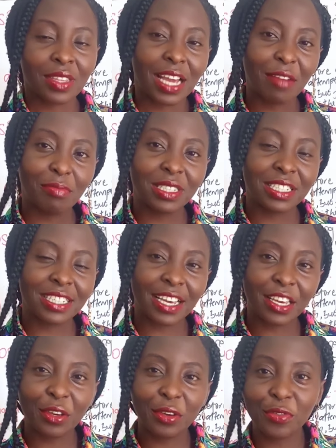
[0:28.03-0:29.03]
I've been
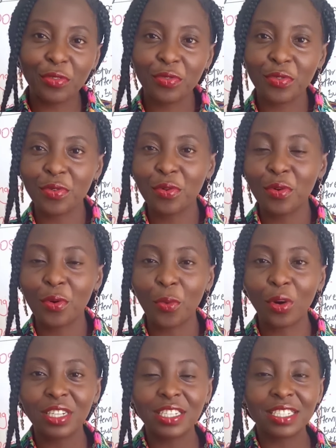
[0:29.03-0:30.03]
taking you through
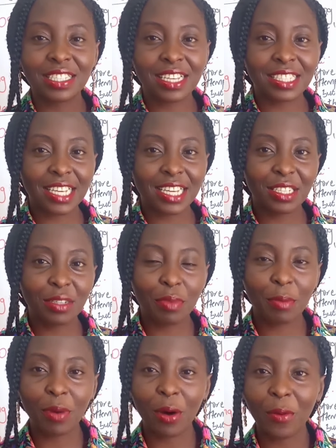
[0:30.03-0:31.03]
what is tested in
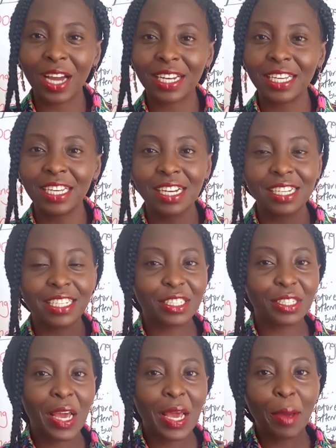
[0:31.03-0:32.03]
paper 1
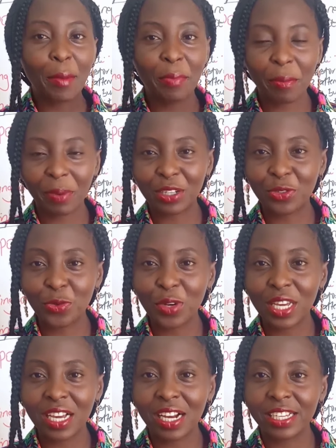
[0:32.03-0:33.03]
English, paper 2
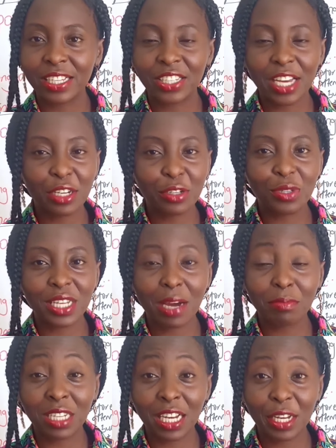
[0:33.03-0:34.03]
English, and today
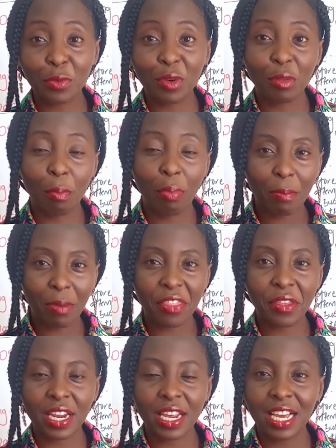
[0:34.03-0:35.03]
I'm dealing with paper
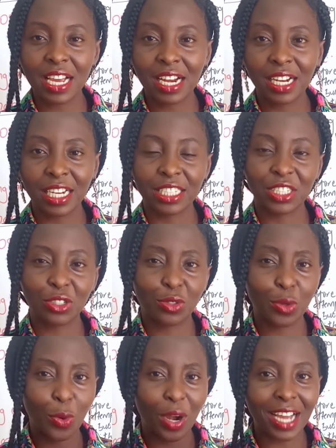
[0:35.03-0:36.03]
3 English.
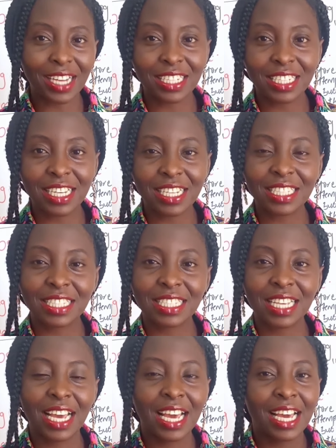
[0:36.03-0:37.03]
So candidates,
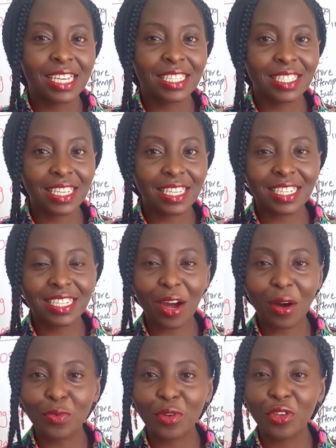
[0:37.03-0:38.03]
sit
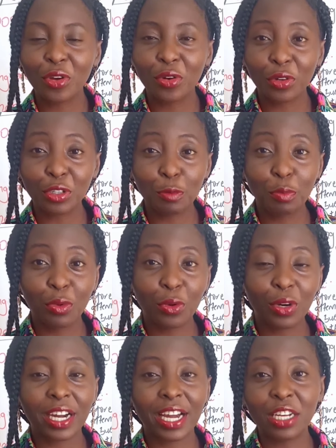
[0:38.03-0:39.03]
down with your
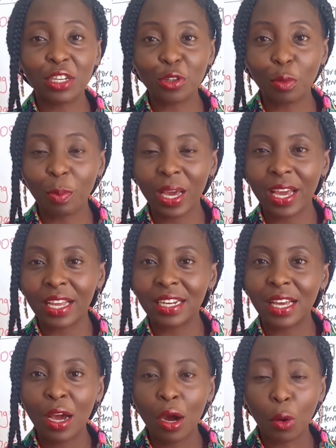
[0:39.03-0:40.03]
notebook and your
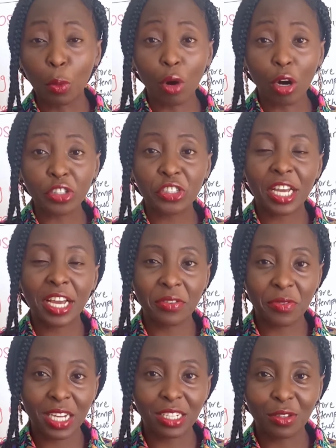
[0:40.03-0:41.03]
pen, watch
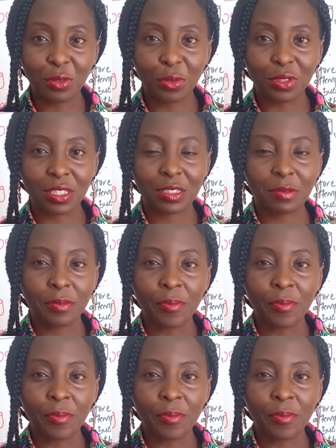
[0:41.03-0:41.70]
and write notes.